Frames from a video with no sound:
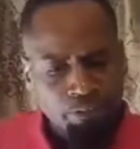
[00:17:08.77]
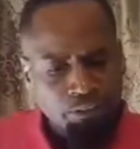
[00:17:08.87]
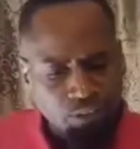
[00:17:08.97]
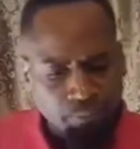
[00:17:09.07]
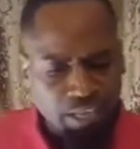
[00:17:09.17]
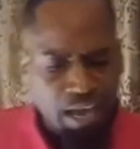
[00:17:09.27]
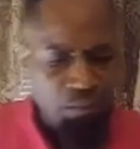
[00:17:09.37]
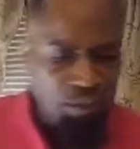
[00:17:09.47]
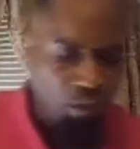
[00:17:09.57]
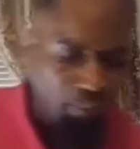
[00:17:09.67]

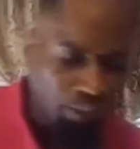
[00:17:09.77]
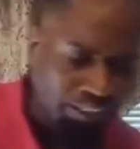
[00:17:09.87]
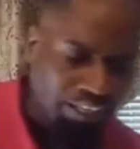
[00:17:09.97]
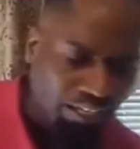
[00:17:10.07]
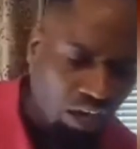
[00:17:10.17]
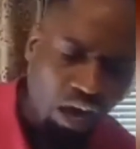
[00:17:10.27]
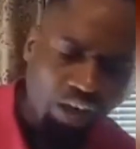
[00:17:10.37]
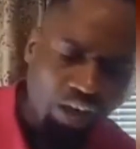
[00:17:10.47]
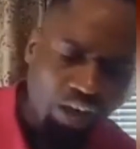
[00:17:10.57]
Sometimes we don't believe that God is